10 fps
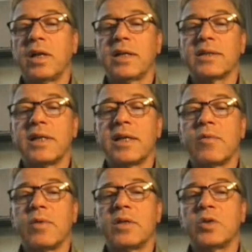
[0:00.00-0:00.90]
anesthetic
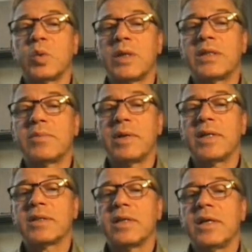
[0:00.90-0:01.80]
within 20
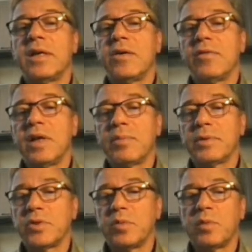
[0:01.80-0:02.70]
minutes of
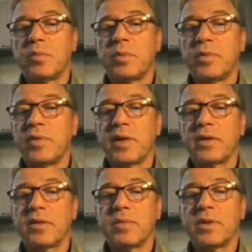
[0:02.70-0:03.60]
liposomal
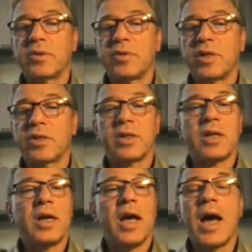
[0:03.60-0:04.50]
bupivacaine administration.
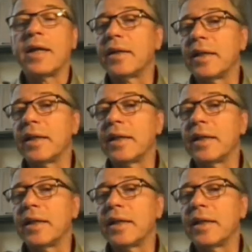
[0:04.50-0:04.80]
And the